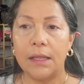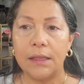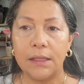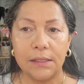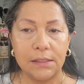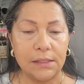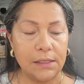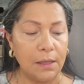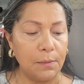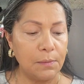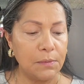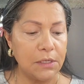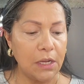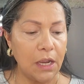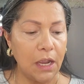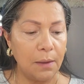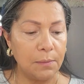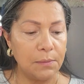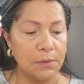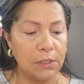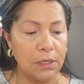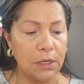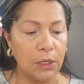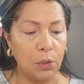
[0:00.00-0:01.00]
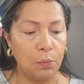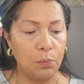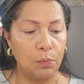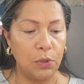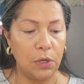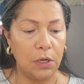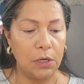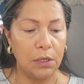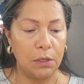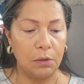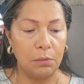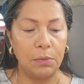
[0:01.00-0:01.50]
at the same time it's gonna put
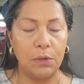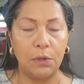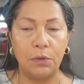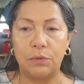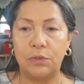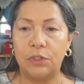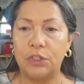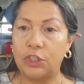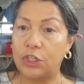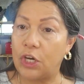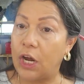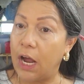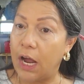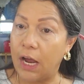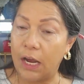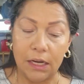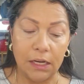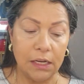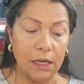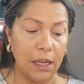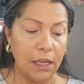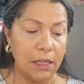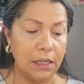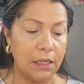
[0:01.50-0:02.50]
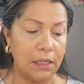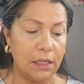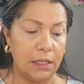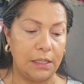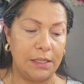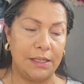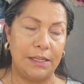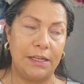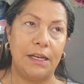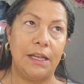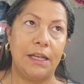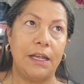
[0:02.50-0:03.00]
a little bit of shine, like
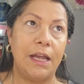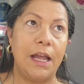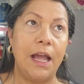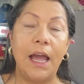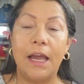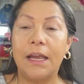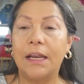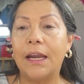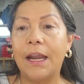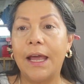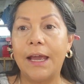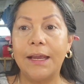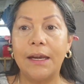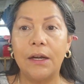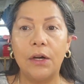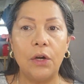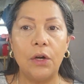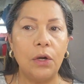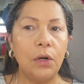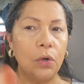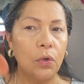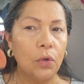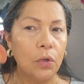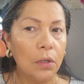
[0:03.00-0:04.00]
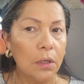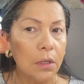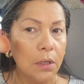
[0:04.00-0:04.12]
a highlighter.